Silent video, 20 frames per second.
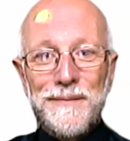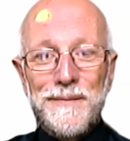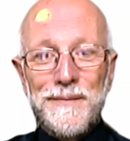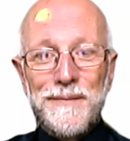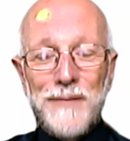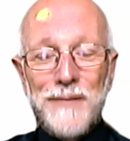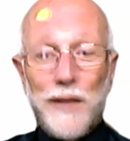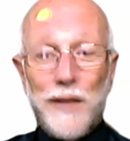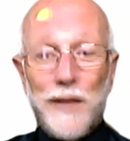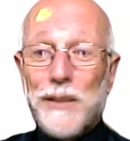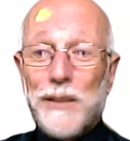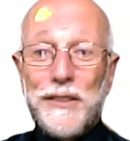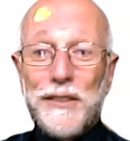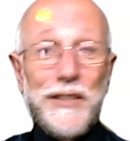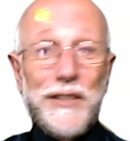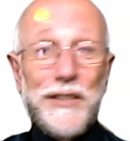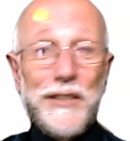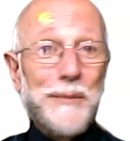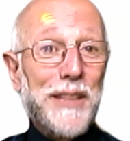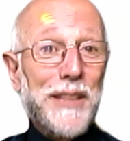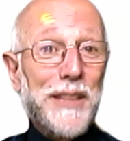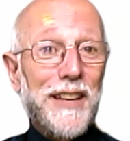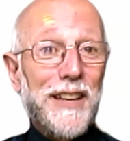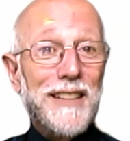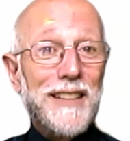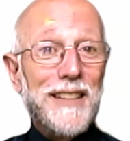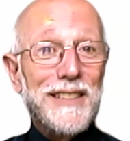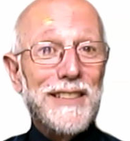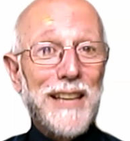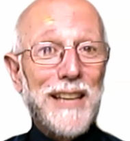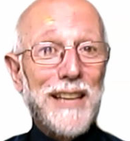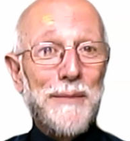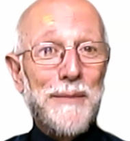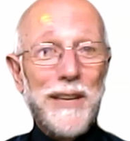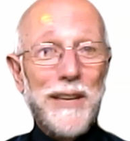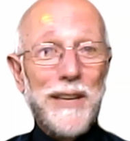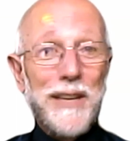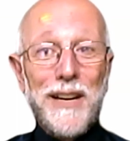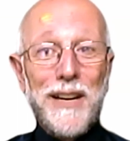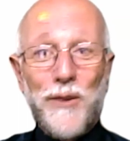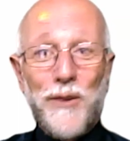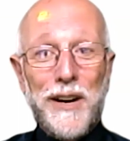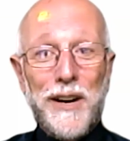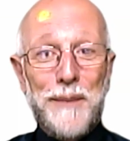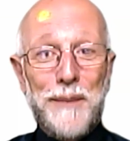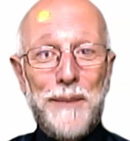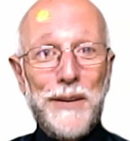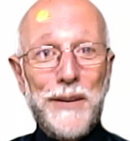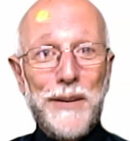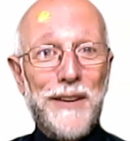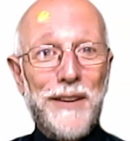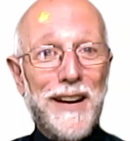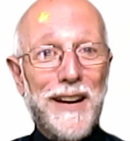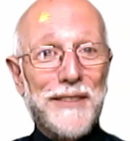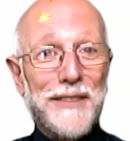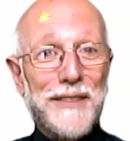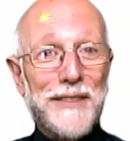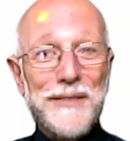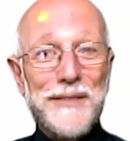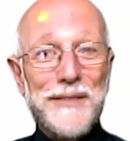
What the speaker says: The rest of you can be thinking the same thing or helping her out.